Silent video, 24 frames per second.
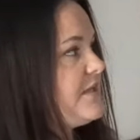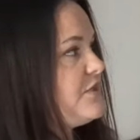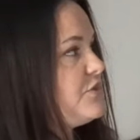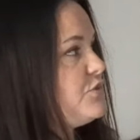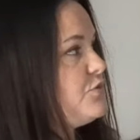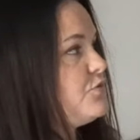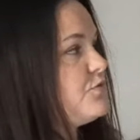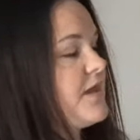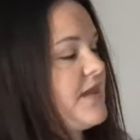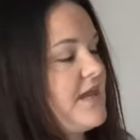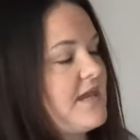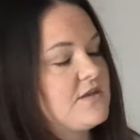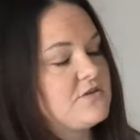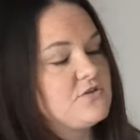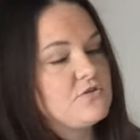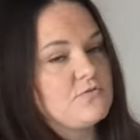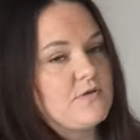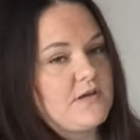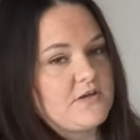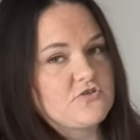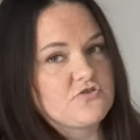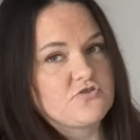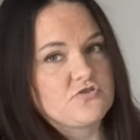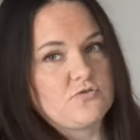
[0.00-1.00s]
it, you can
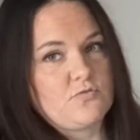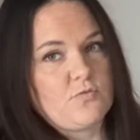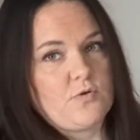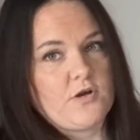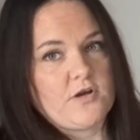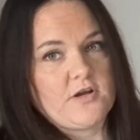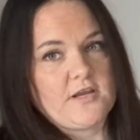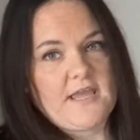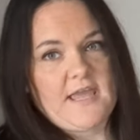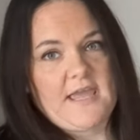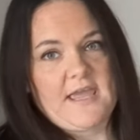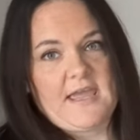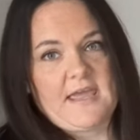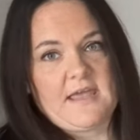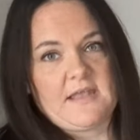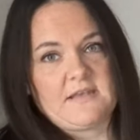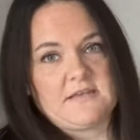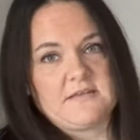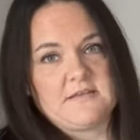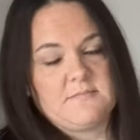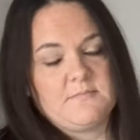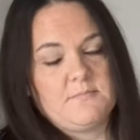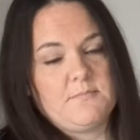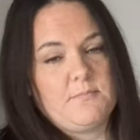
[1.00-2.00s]
do extra work
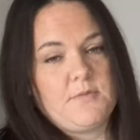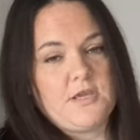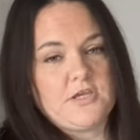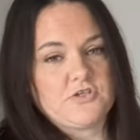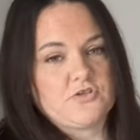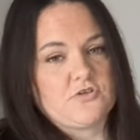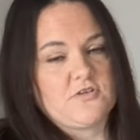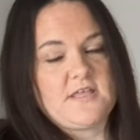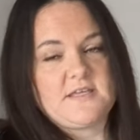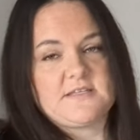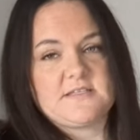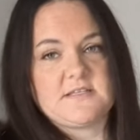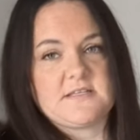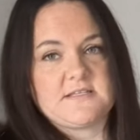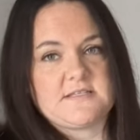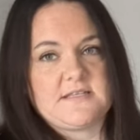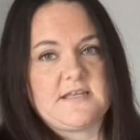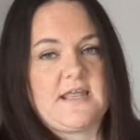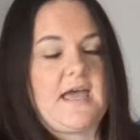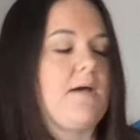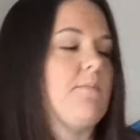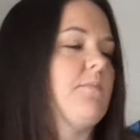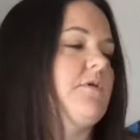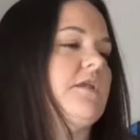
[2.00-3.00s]
and make sure that
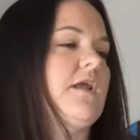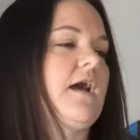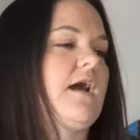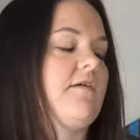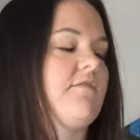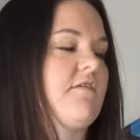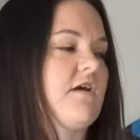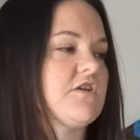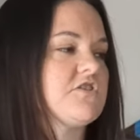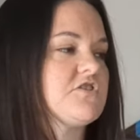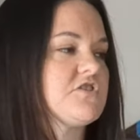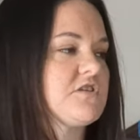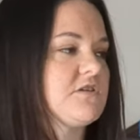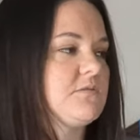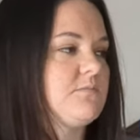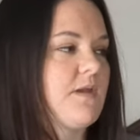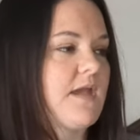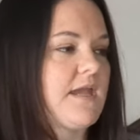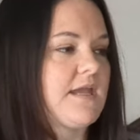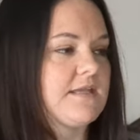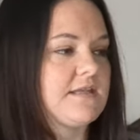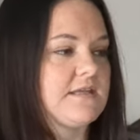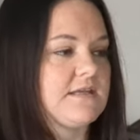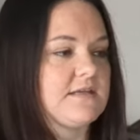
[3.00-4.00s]
doesn't happen. I've actually
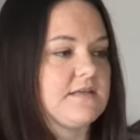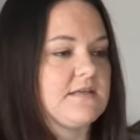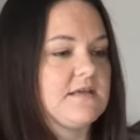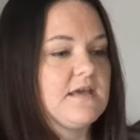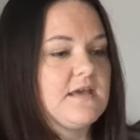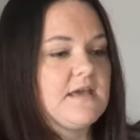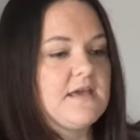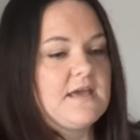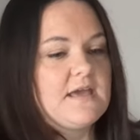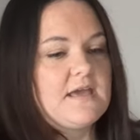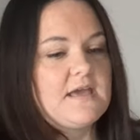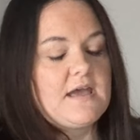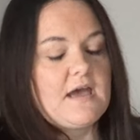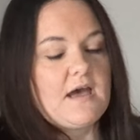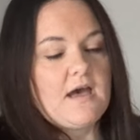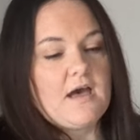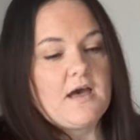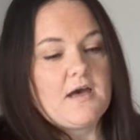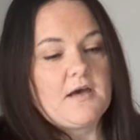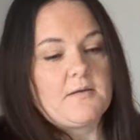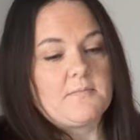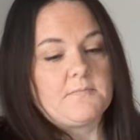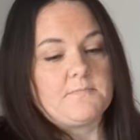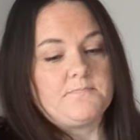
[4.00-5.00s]
painted
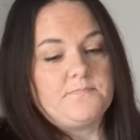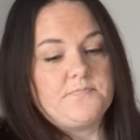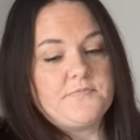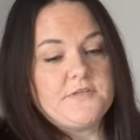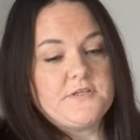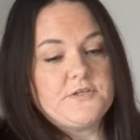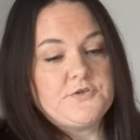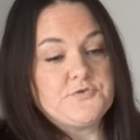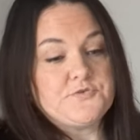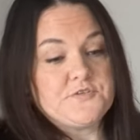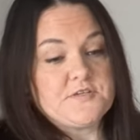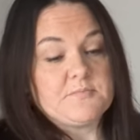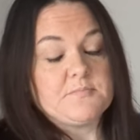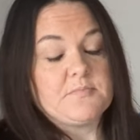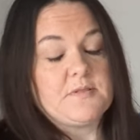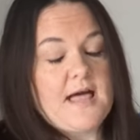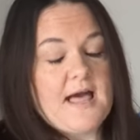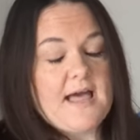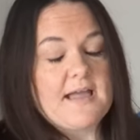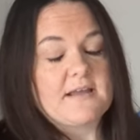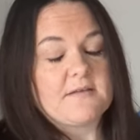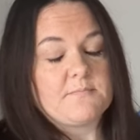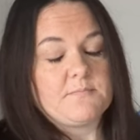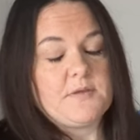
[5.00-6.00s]
using
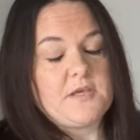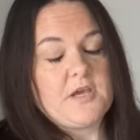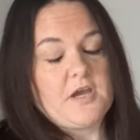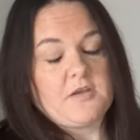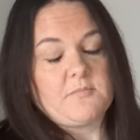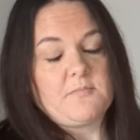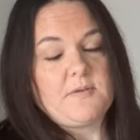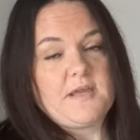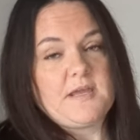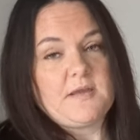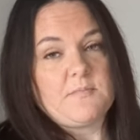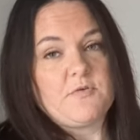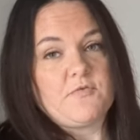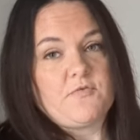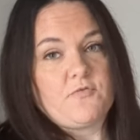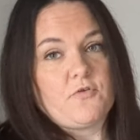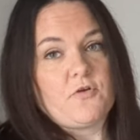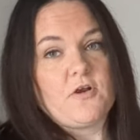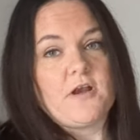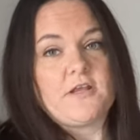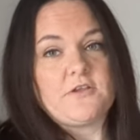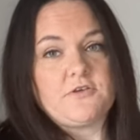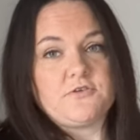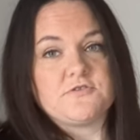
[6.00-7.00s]
black Beyond Paint
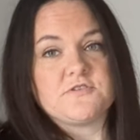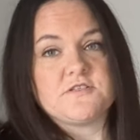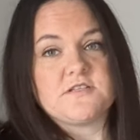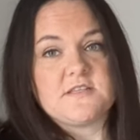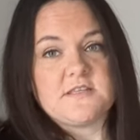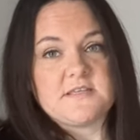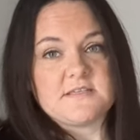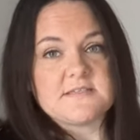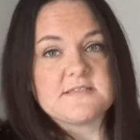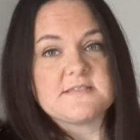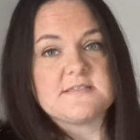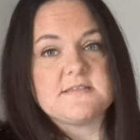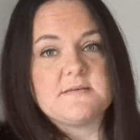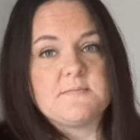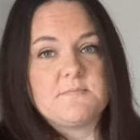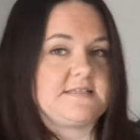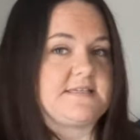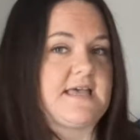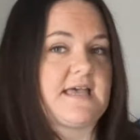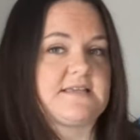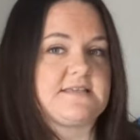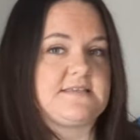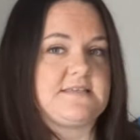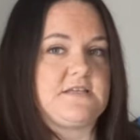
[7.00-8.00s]
before and used this
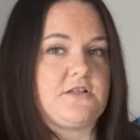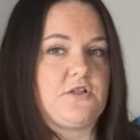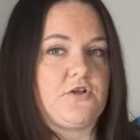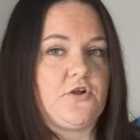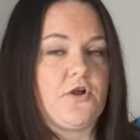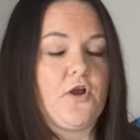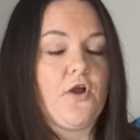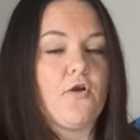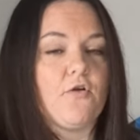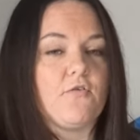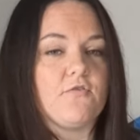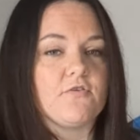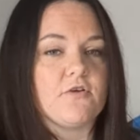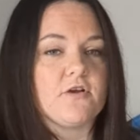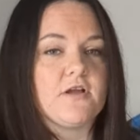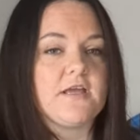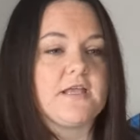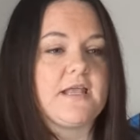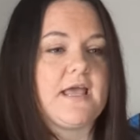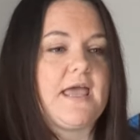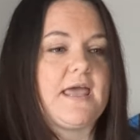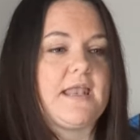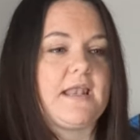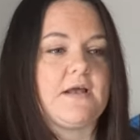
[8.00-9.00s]
exact sealer over
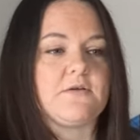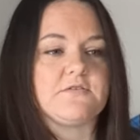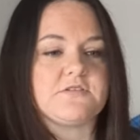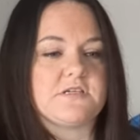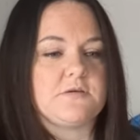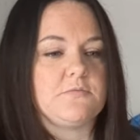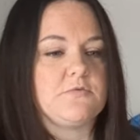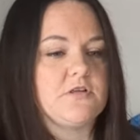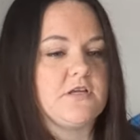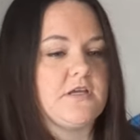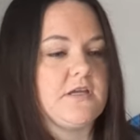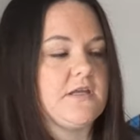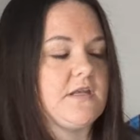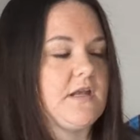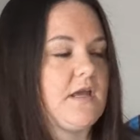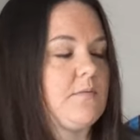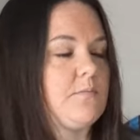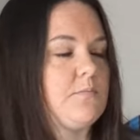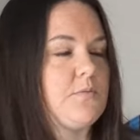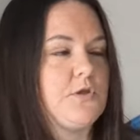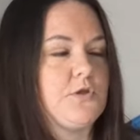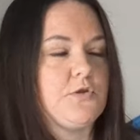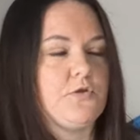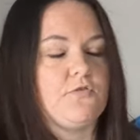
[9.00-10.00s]
it, and I was able to get a
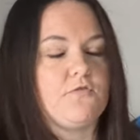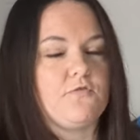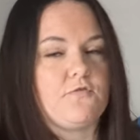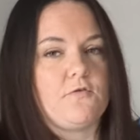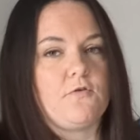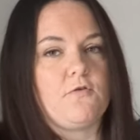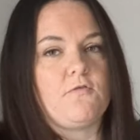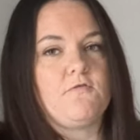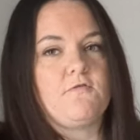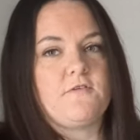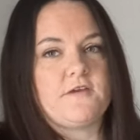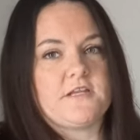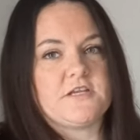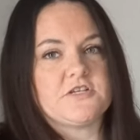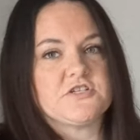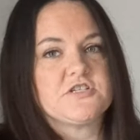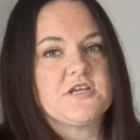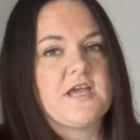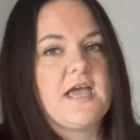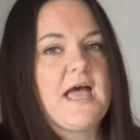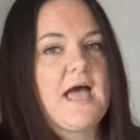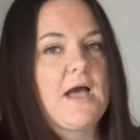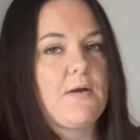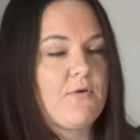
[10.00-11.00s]
beautiful
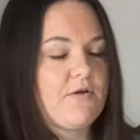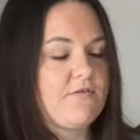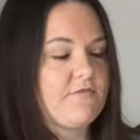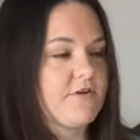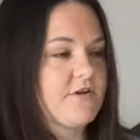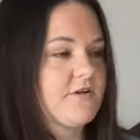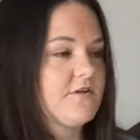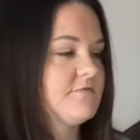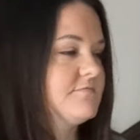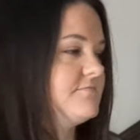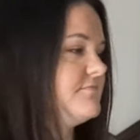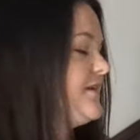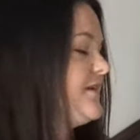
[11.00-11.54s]
finish. However,